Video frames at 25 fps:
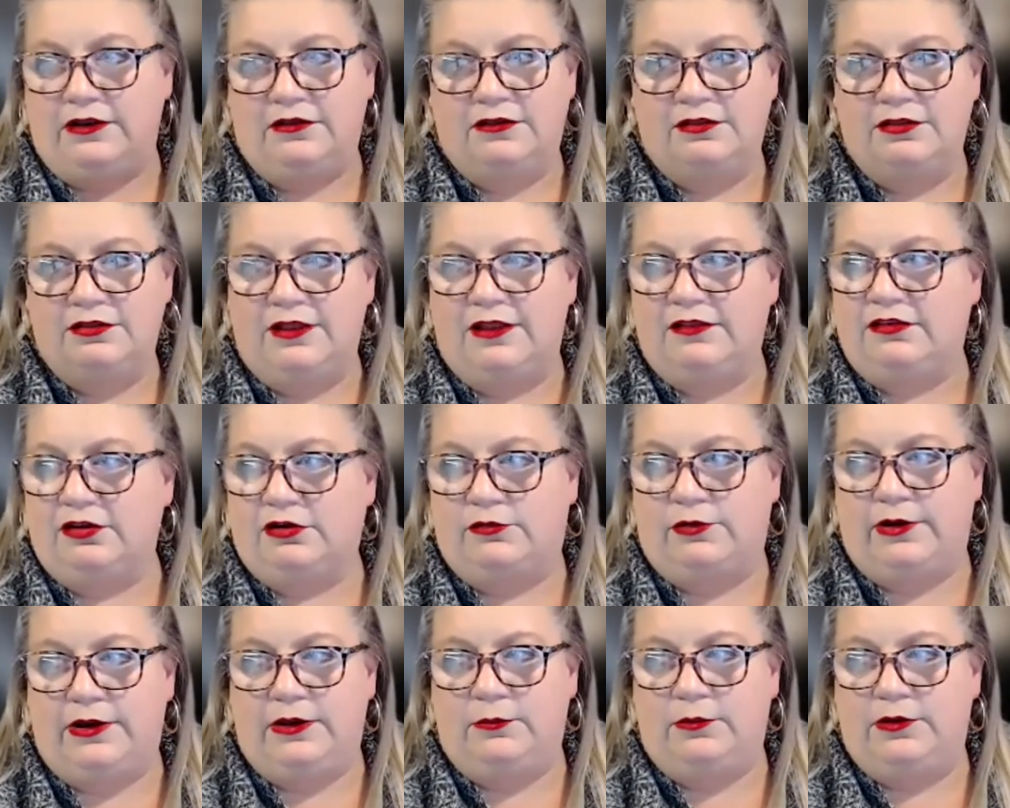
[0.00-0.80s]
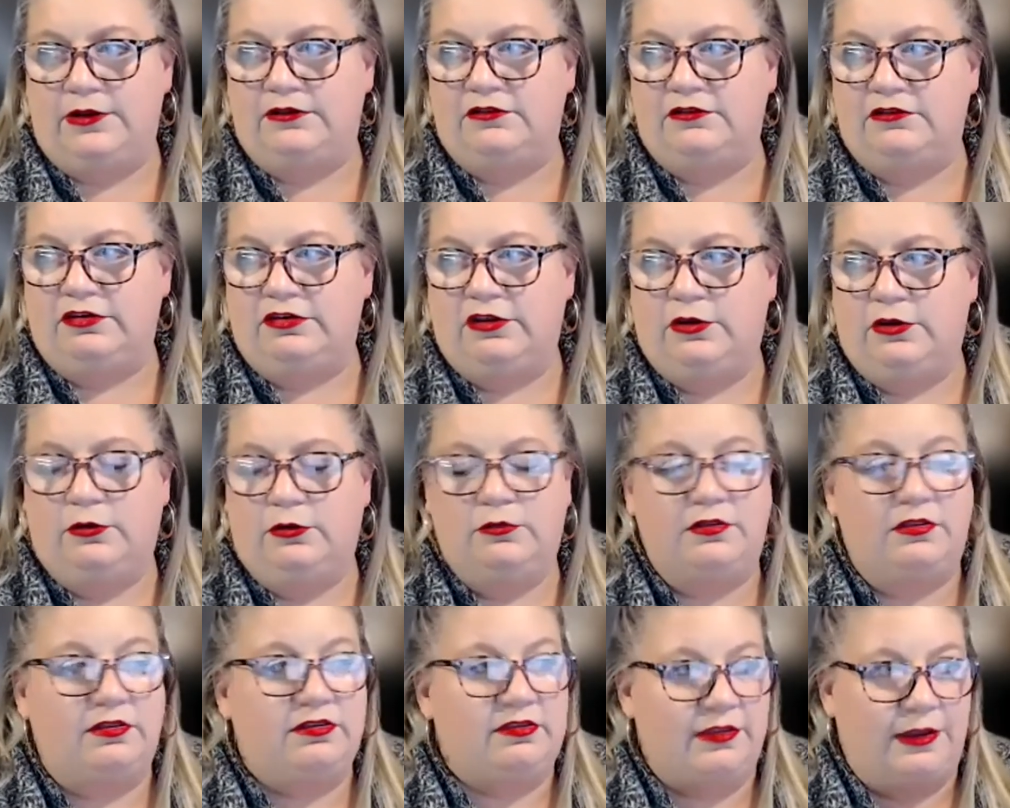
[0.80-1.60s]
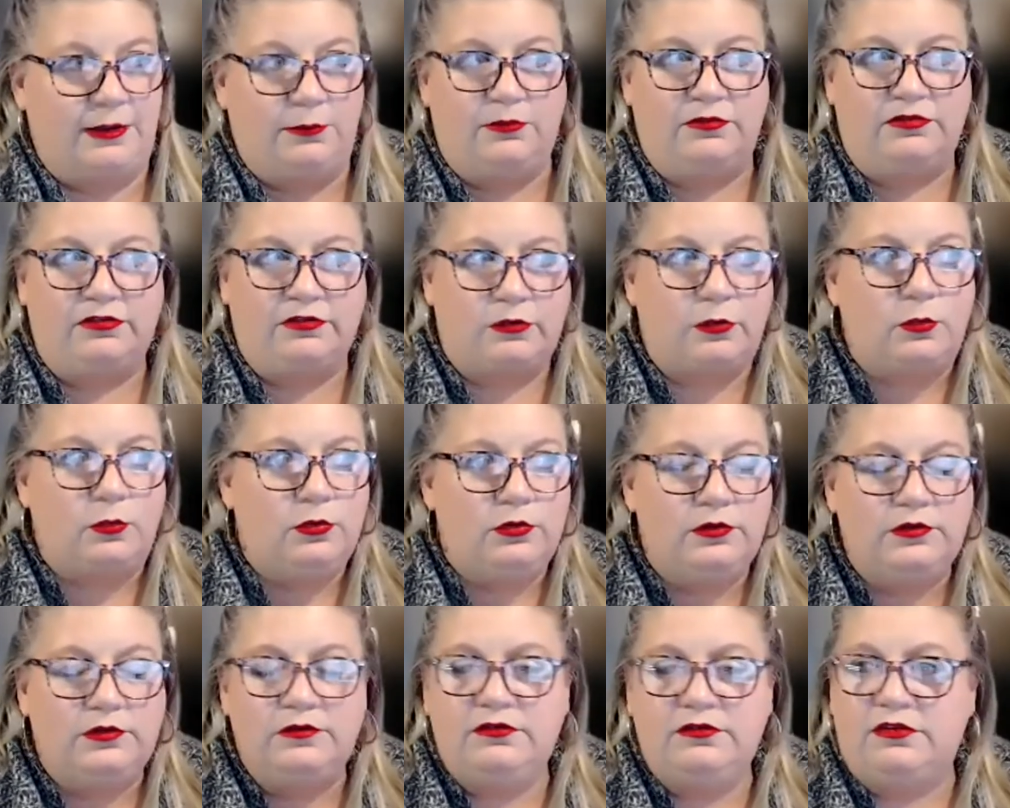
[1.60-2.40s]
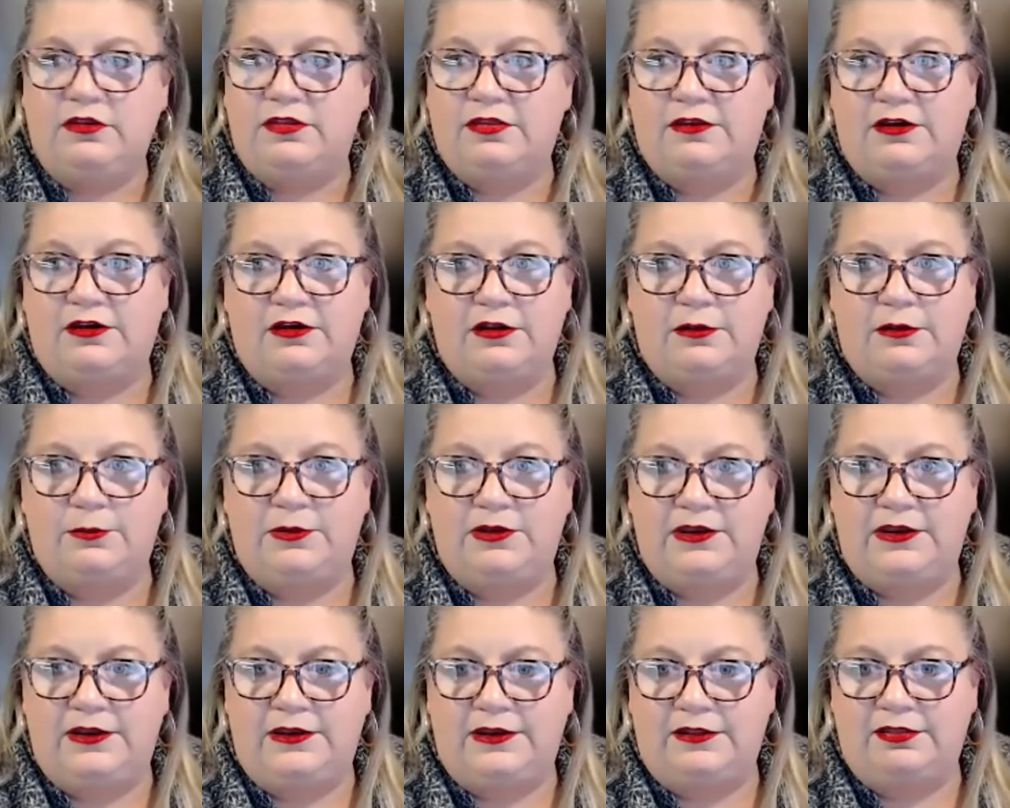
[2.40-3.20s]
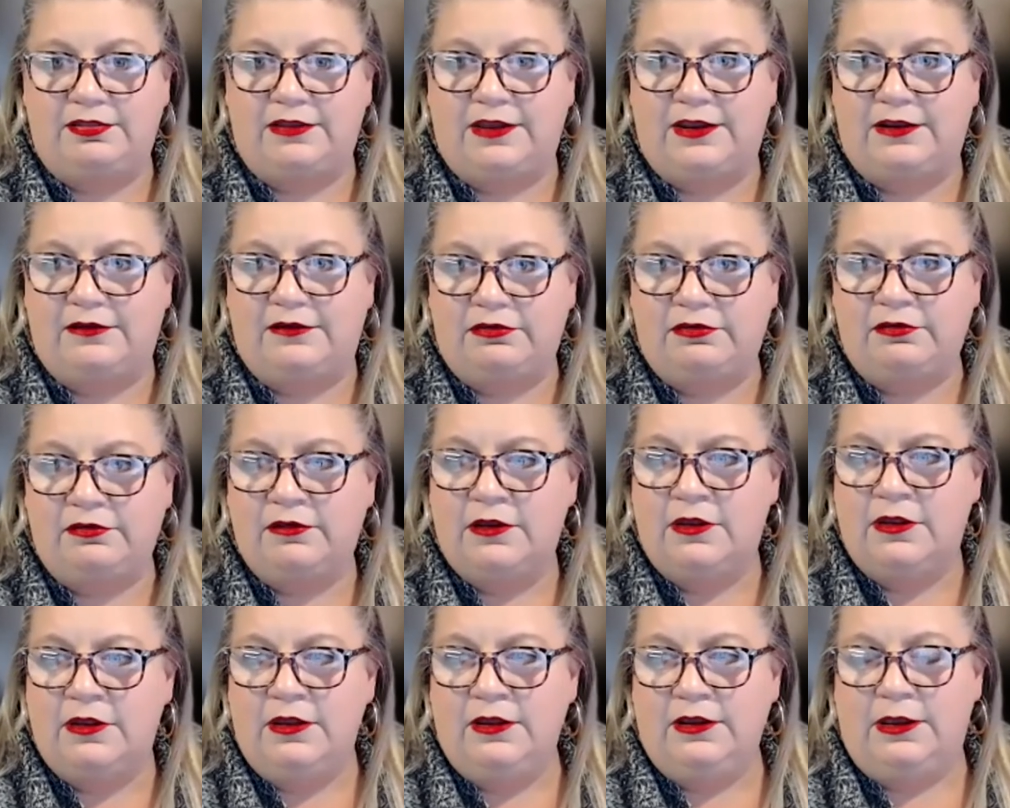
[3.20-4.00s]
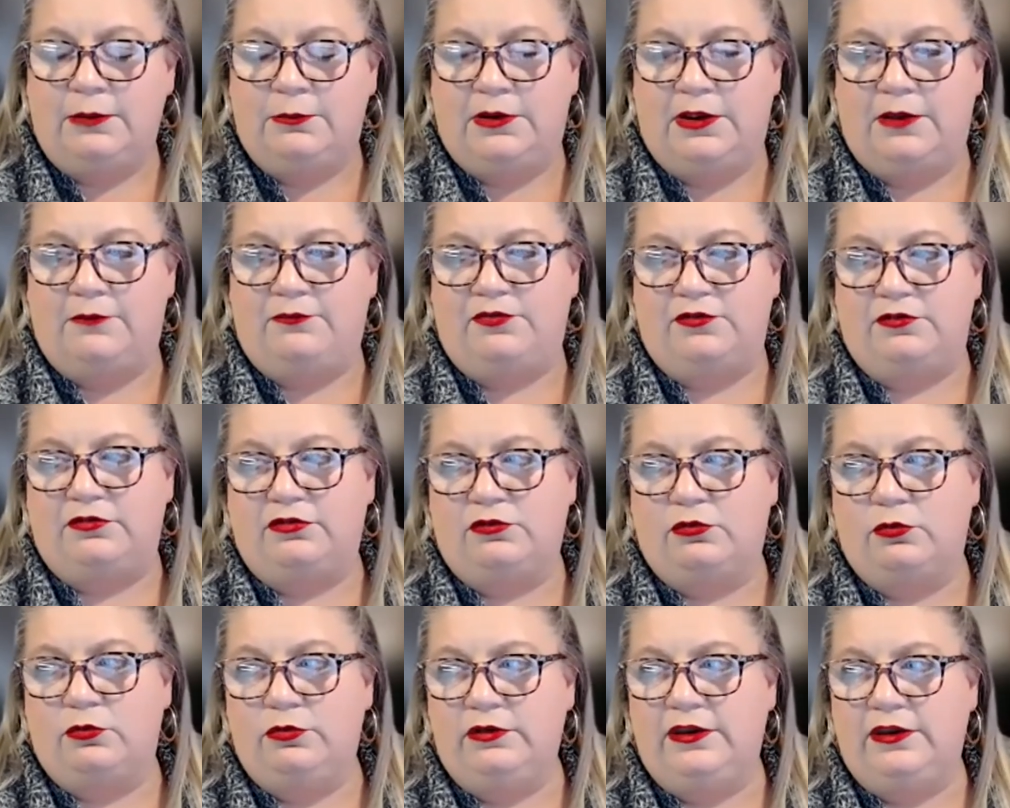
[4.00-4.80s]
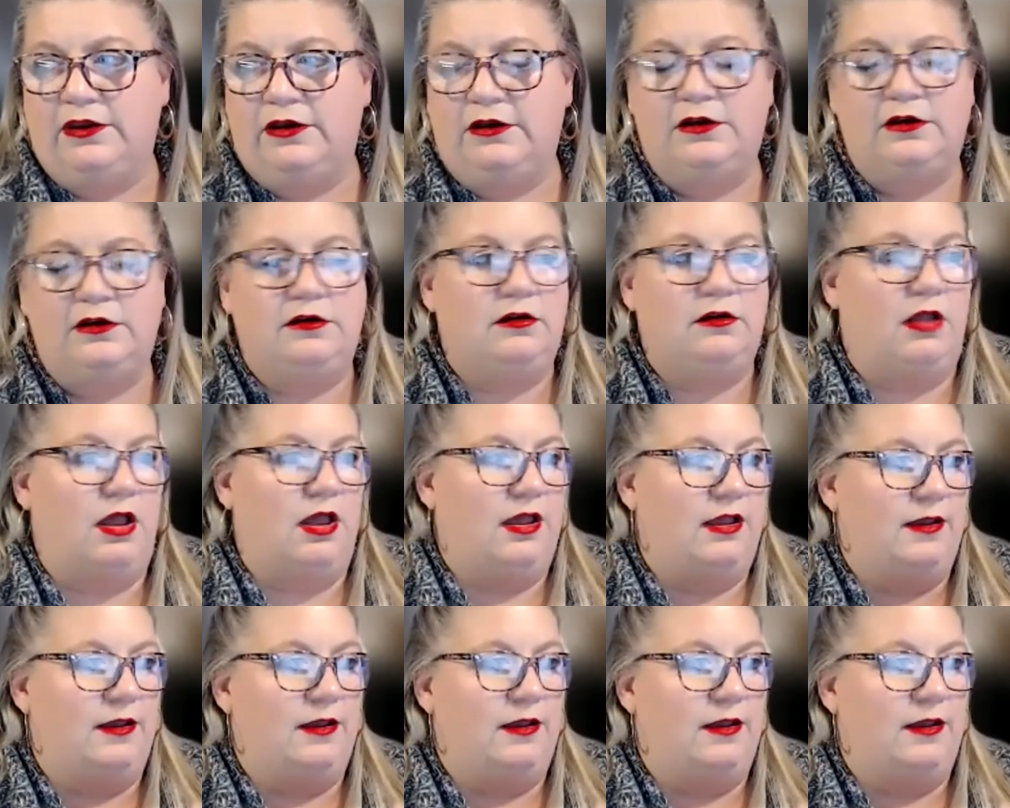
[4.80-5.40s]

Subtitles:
That's a great one too. Same with schools. They're going to be needing things coming up for the school year.